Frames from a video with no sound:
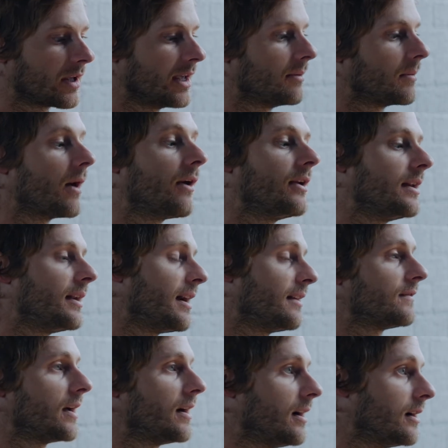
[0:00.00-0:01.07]
to keep going and
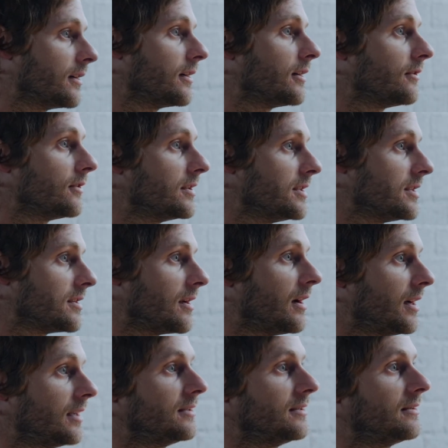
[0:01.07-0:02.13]
have that hunger and
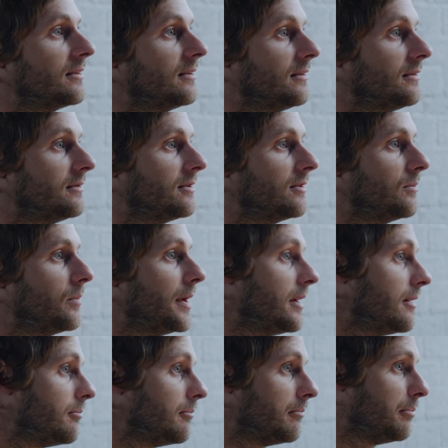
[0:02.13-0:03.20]
desire to win
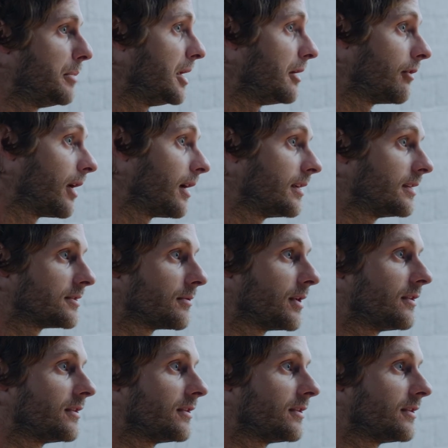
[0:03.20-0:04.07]
and be great as well.